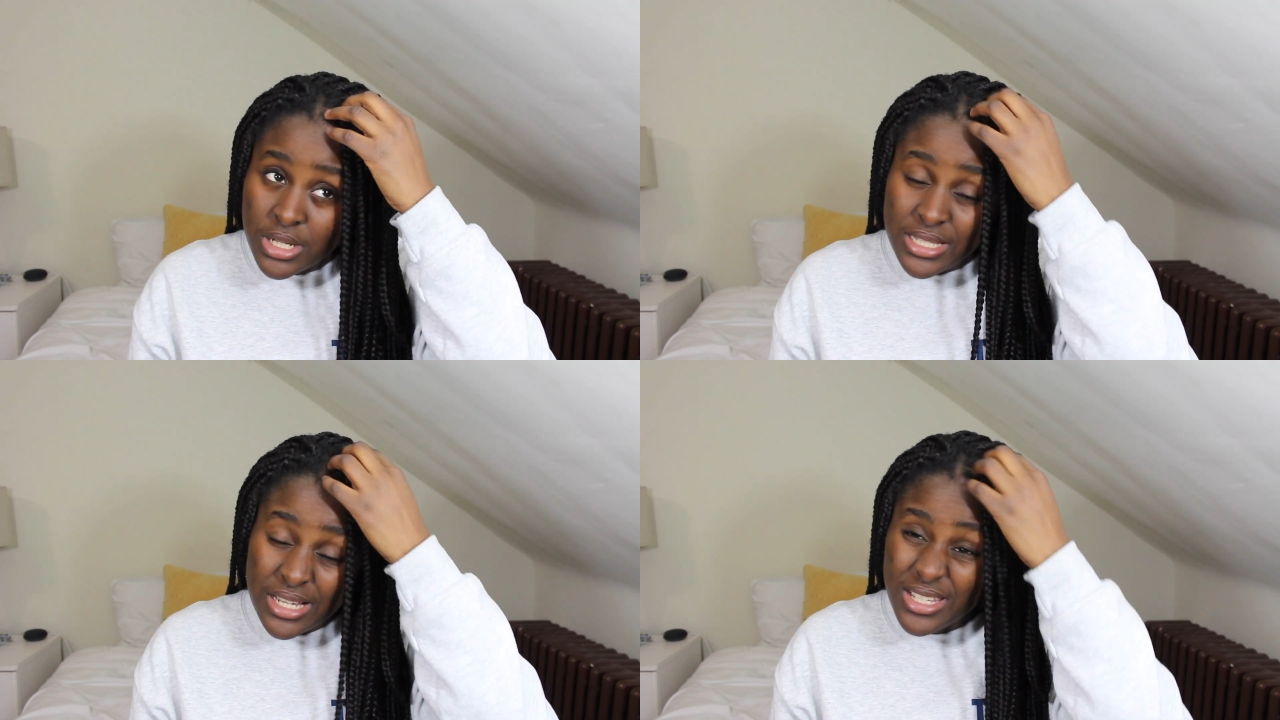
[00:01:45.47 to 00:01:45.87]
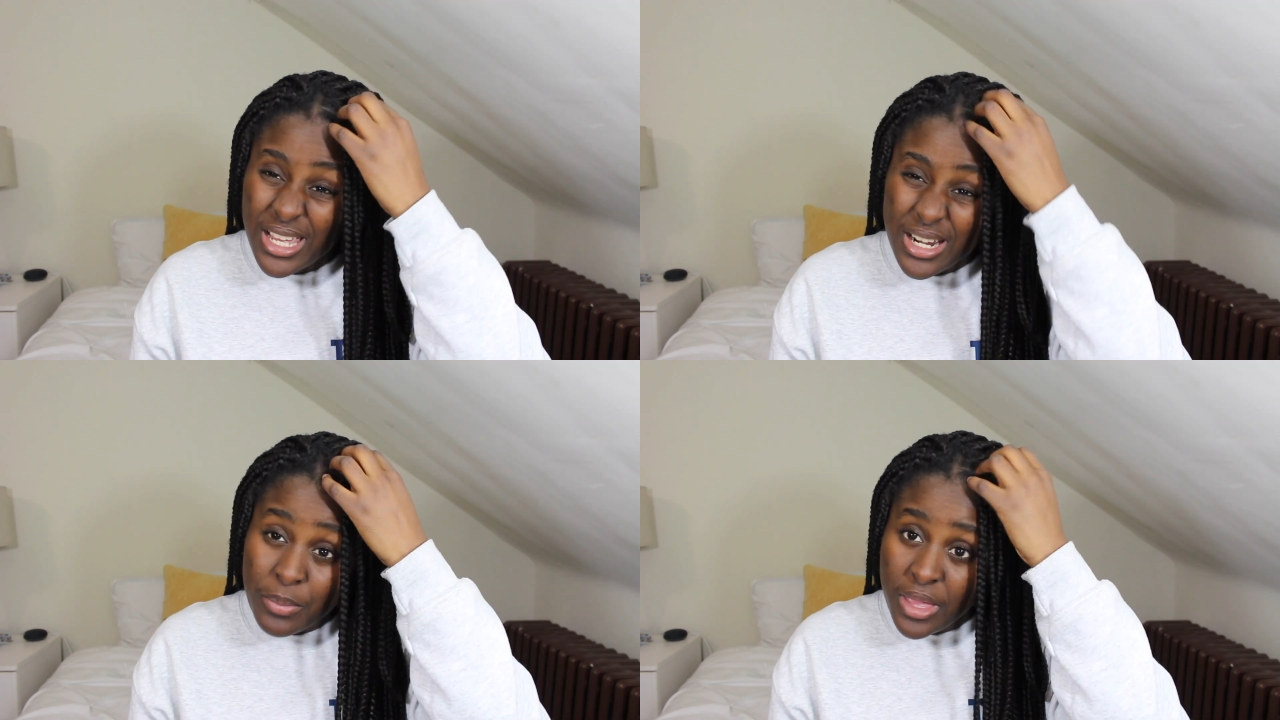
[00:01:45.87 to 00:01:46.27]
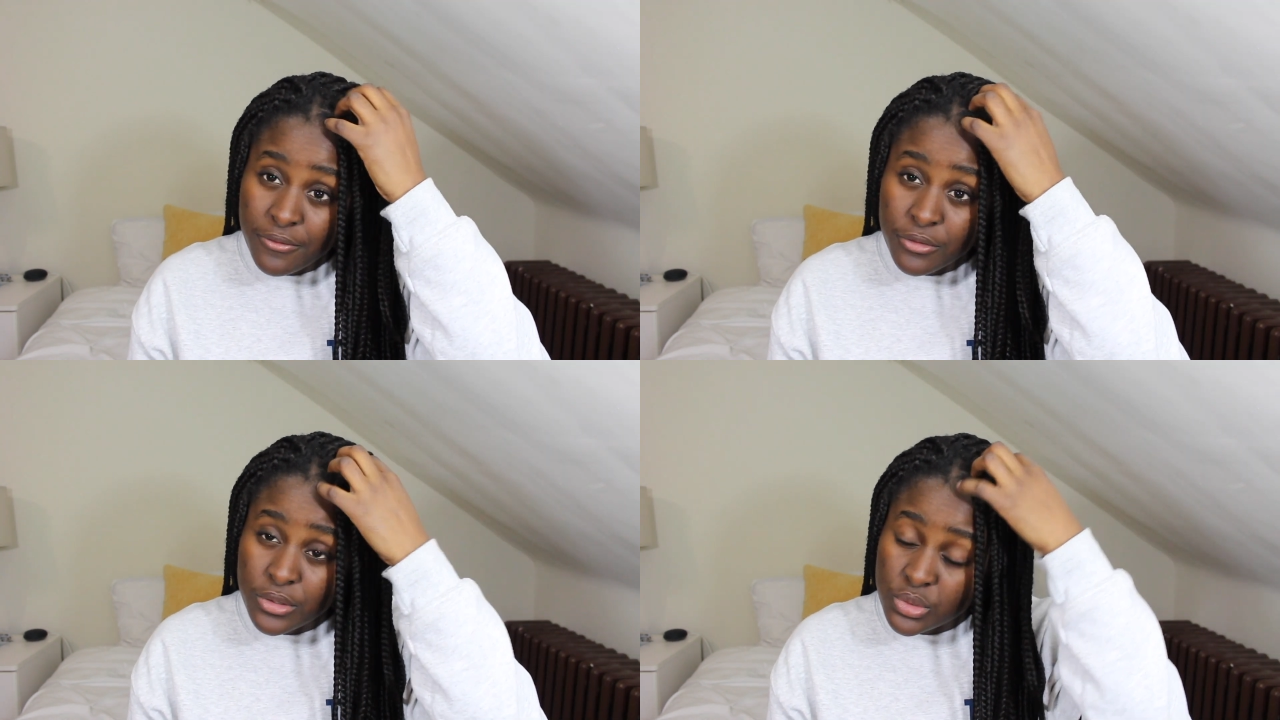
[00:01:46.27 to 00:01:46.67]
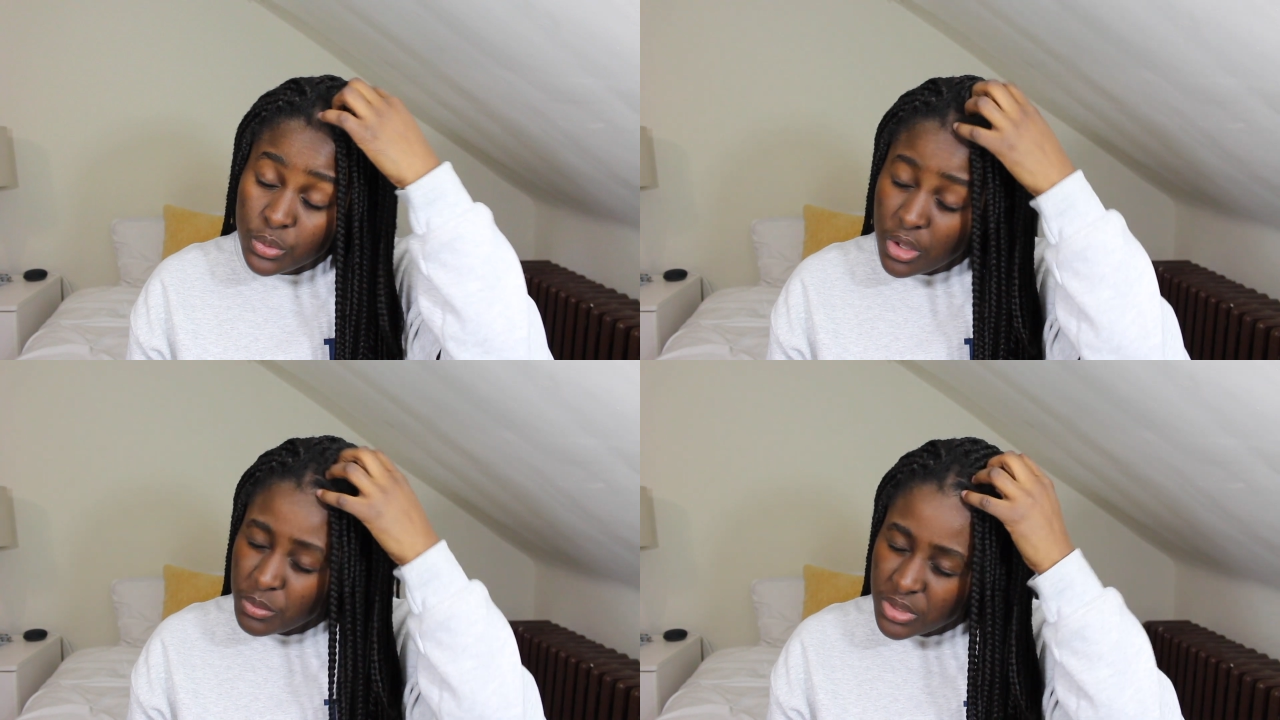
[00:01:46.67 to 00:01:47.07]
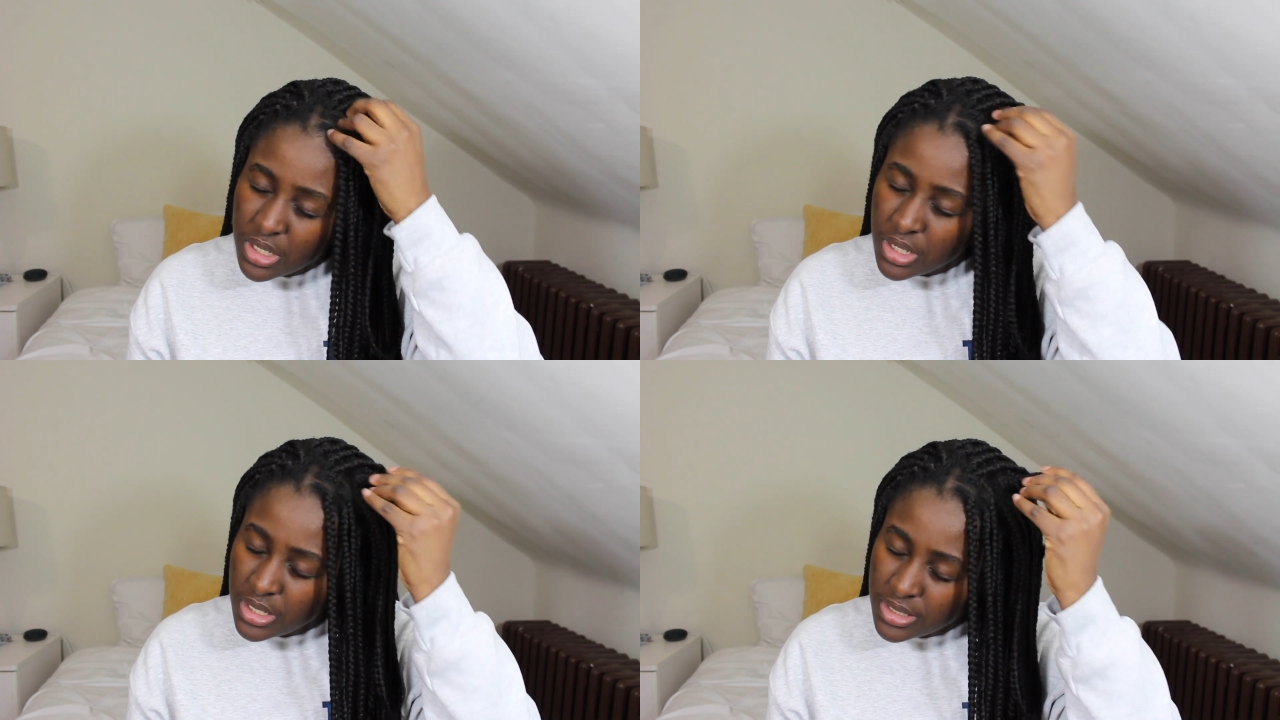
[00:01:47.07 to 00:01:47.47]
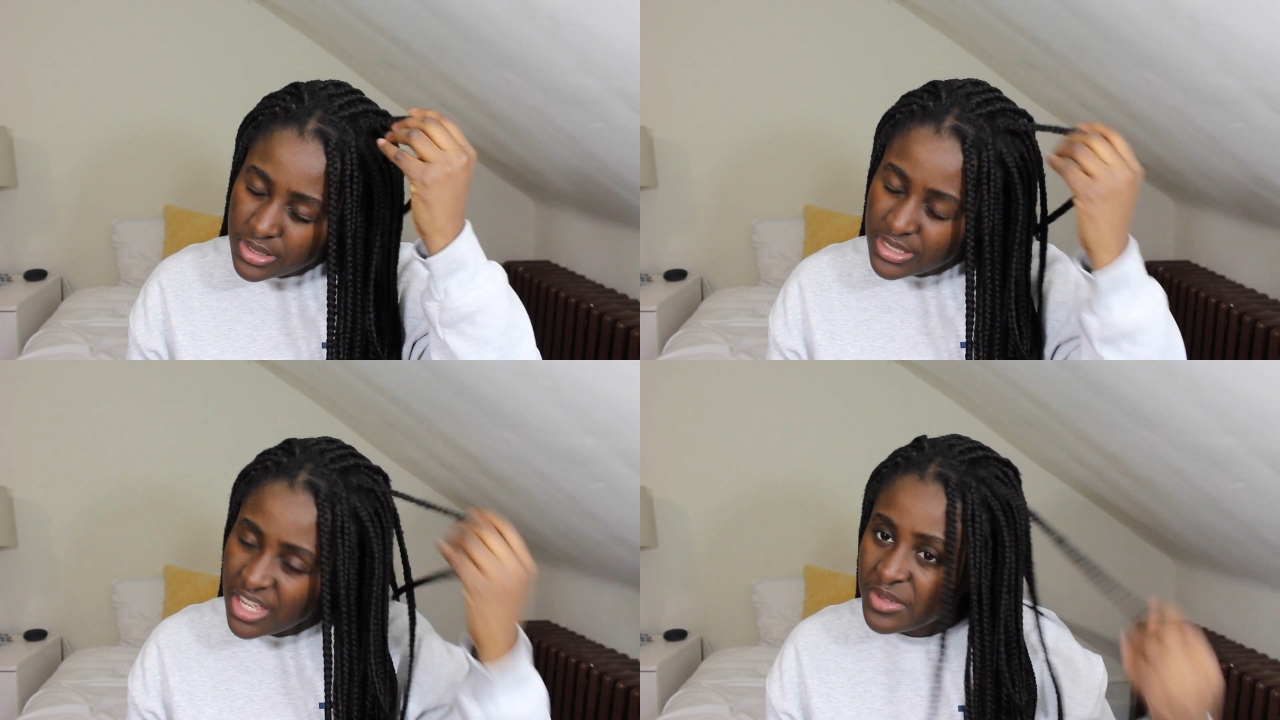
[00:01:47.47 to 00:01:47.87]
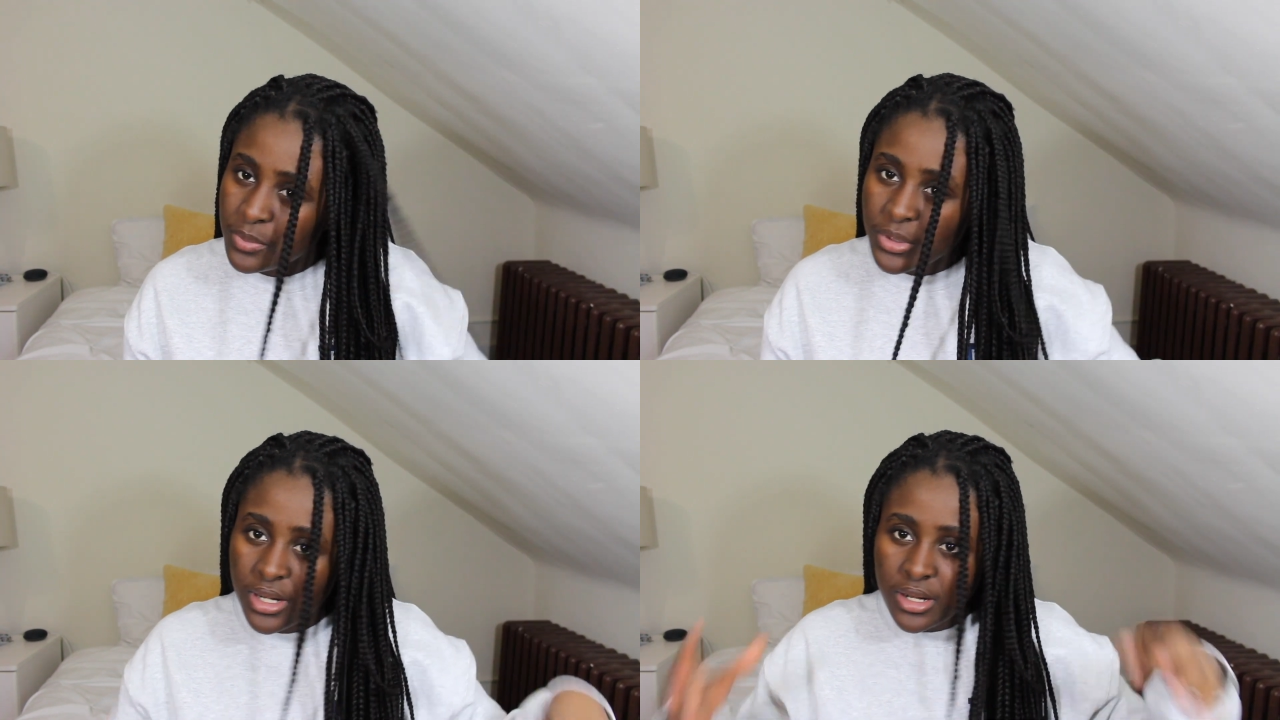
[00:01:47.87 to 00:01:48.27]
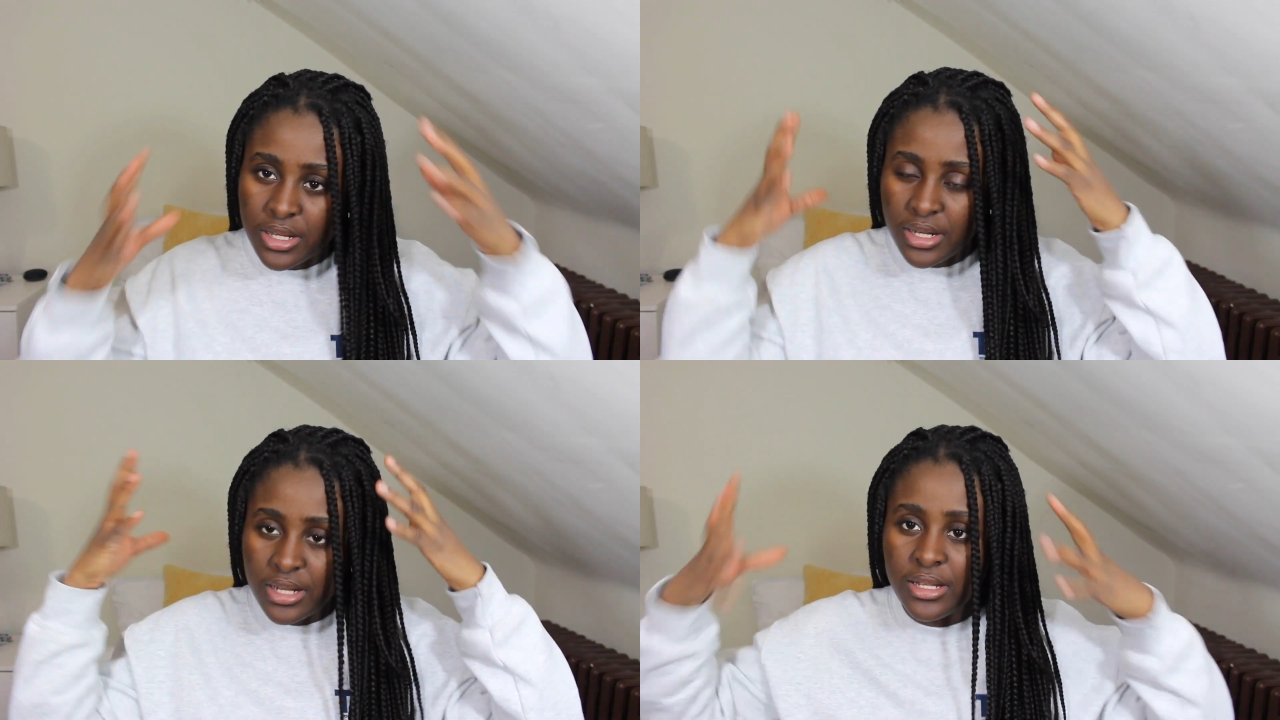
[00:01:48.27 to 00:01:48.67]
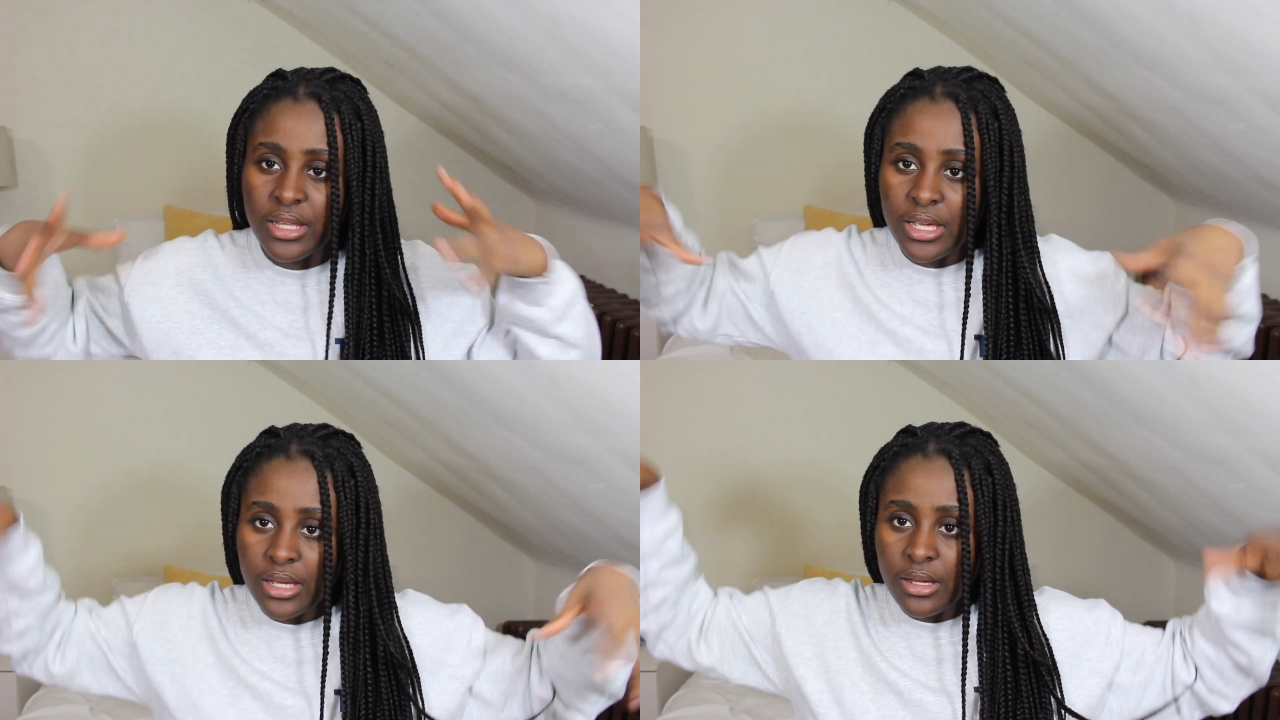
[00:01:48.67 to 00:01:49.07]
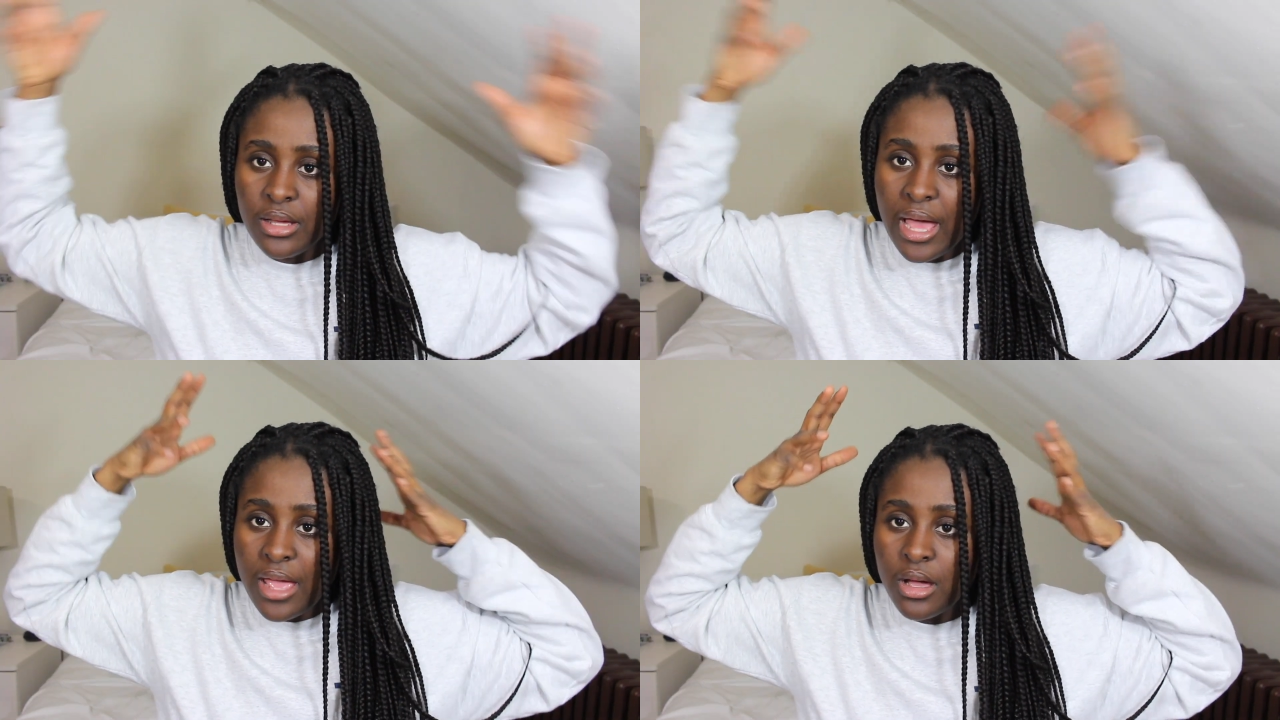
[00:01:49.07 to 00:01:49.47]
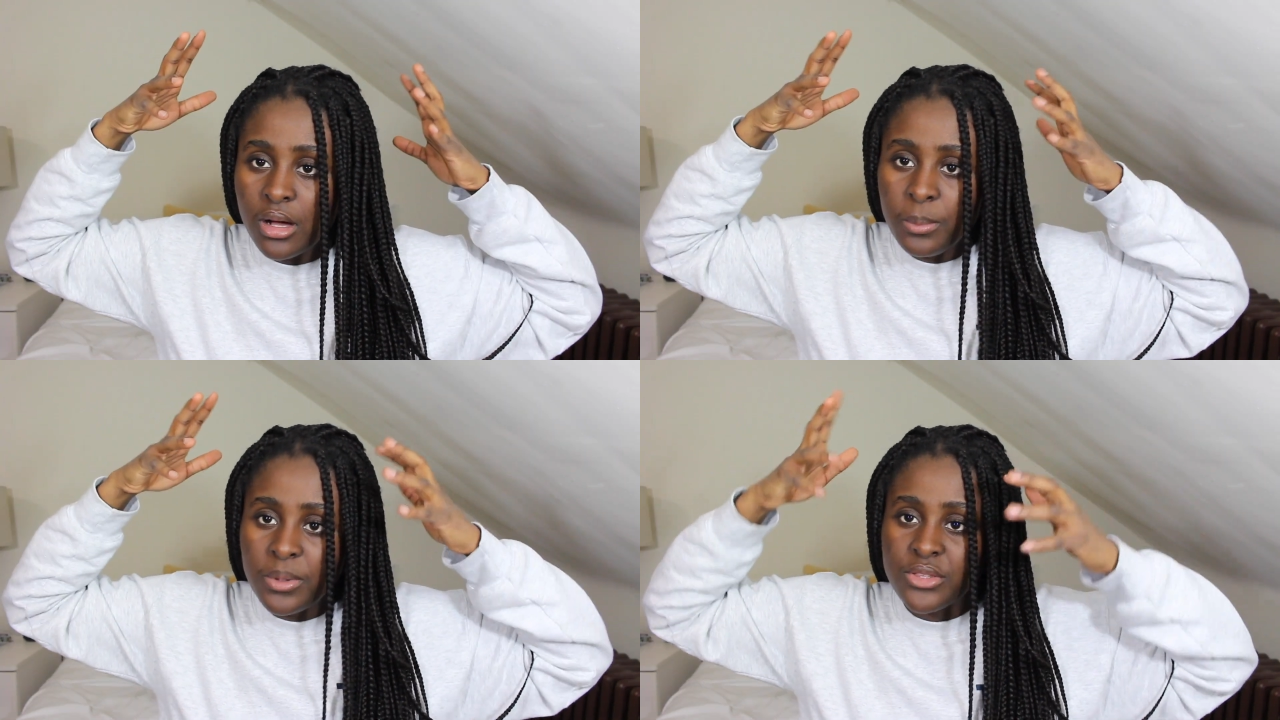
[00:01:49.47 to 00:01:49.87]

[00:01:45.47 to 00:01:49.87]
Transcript: it's actually kind of painful as well because I've been putting it in like high up,